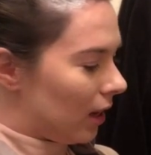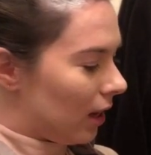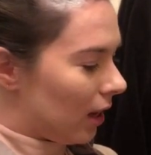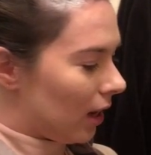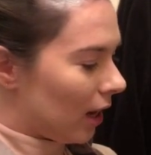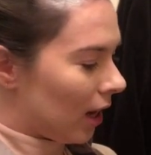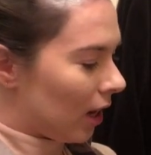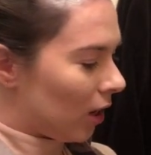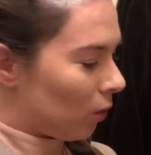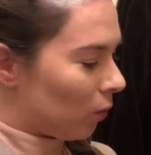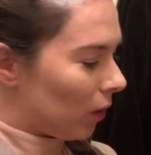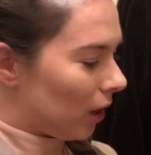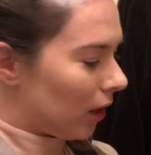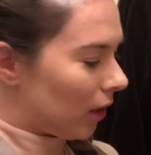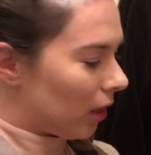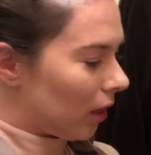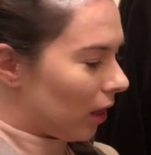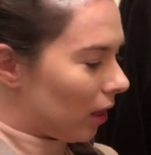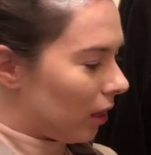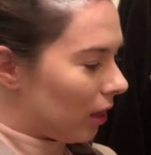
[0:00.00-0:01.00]
and
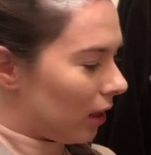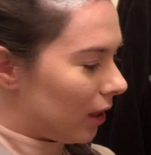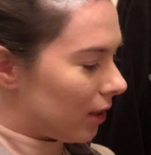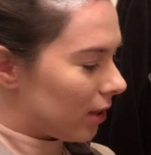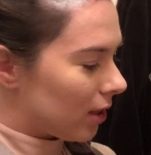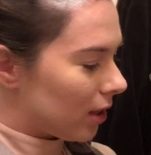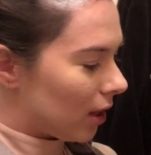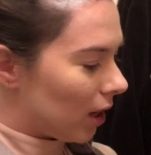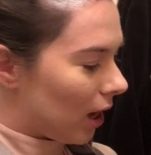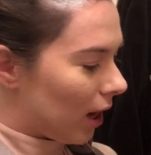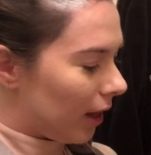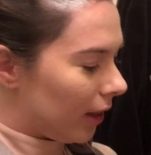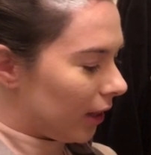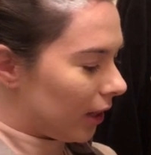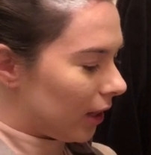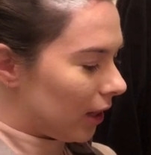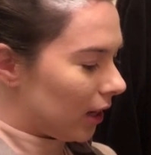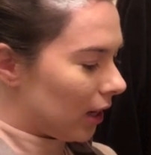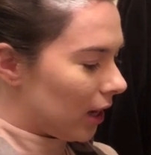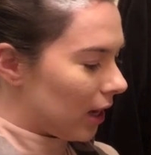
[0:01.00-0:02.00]
with this
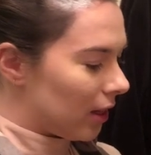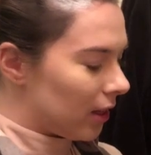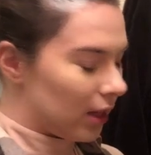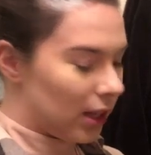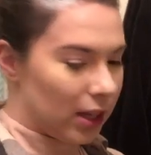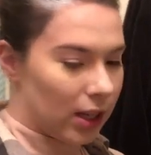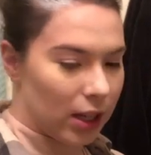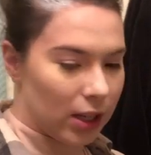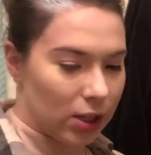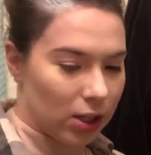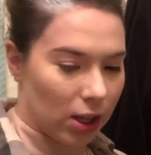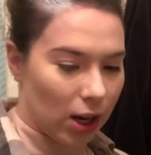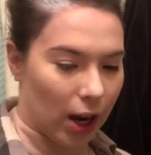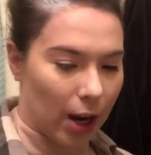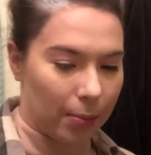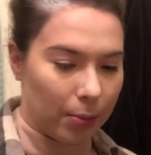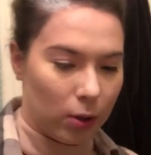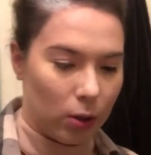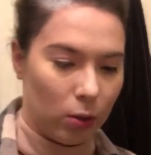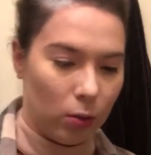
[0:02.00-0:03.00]
color in the
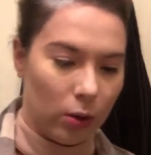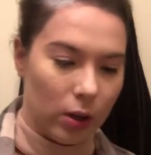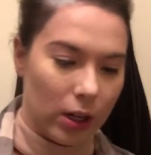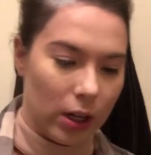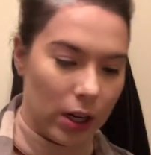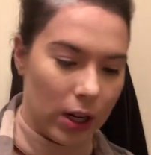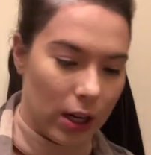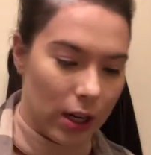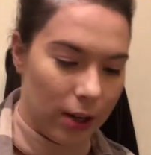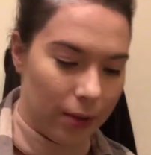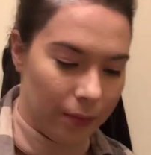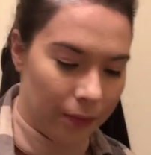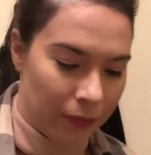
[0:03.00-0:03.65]
top corner,